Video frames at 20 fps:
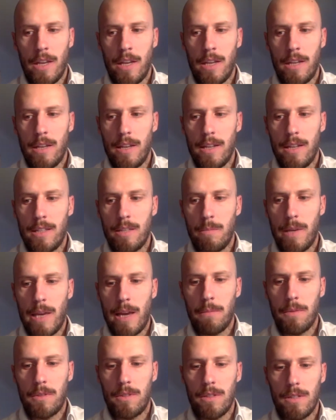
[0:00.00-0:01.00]
you need to be
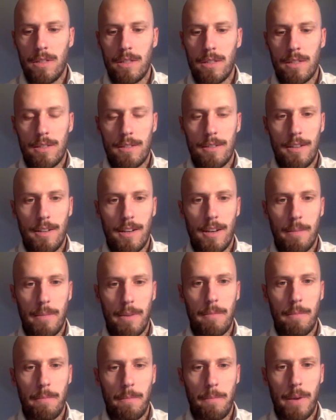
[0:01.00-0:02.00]
able to just you know i
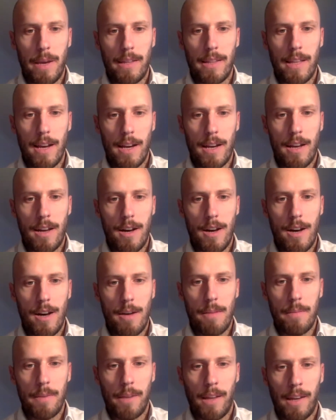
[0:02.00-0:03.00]
mean be that
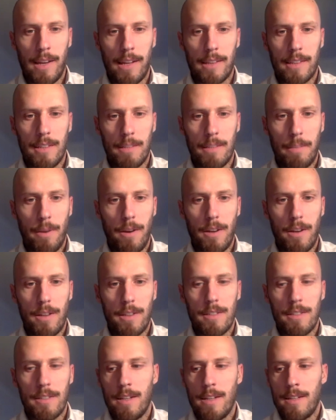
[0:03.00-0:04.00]
calm collected
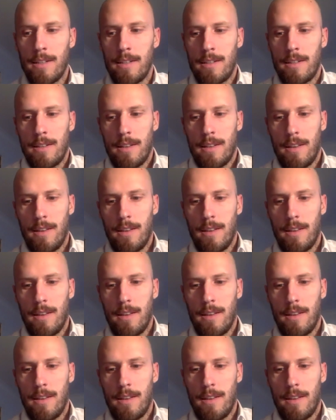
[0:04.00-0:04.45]
person and